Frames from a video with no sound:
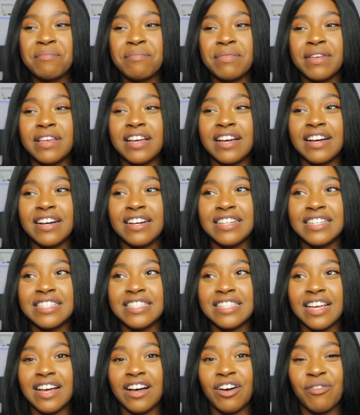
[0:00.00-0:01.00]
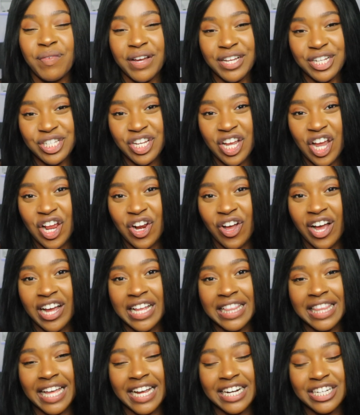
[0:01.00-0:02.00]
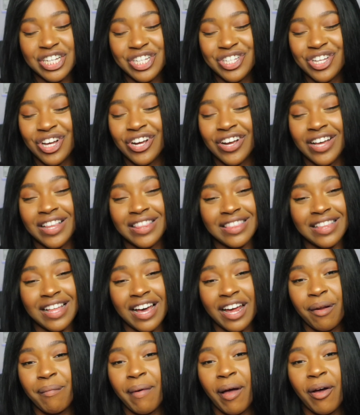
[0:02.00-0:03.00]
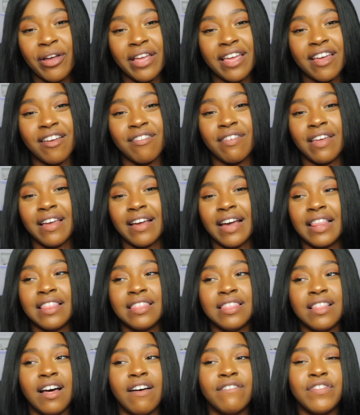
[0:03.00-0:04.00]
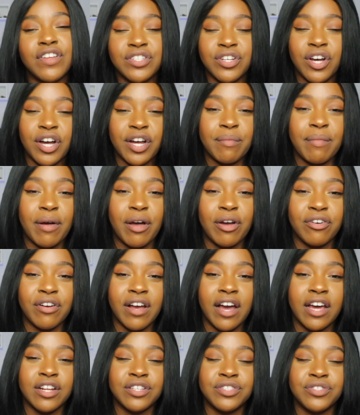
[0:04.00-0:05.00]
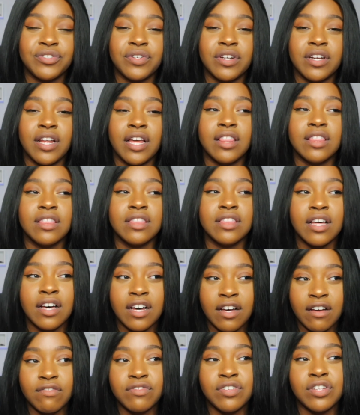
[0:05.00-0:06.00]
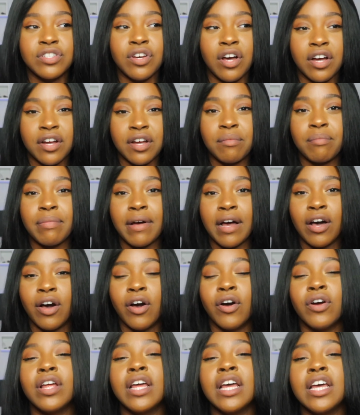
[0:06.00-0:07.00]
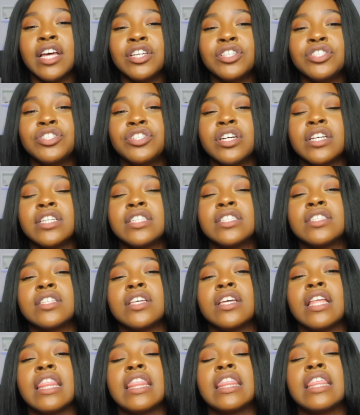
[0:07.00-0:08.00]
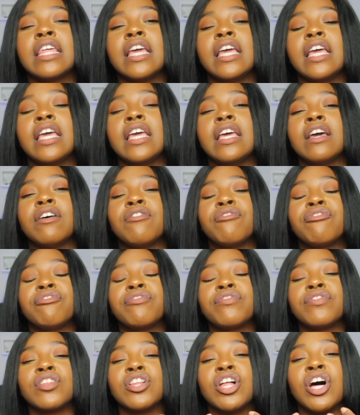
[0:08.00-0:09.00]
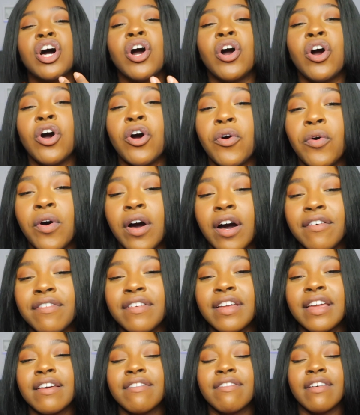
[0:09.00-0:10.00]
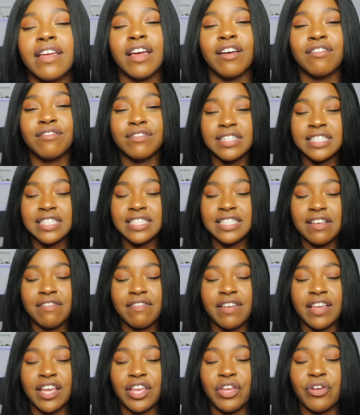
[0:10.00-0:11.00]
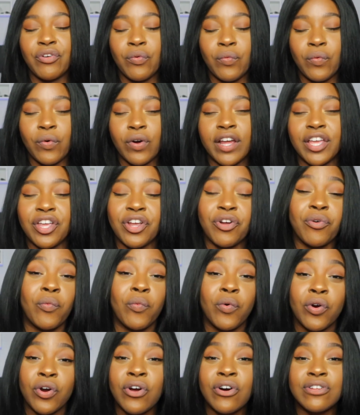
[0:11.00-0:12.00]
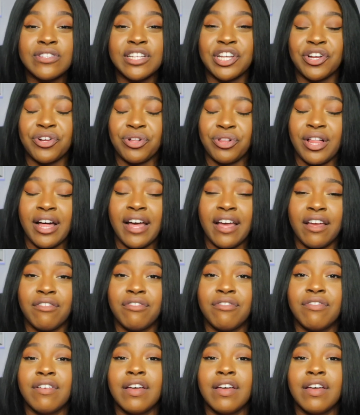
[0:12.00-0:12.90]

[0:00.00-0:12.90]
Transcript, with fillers: because on my channel I like to talk a lot about giving. I love to talk about gratitude, and I love to talk about just the flow of giving and receiving in your in your world, in your life.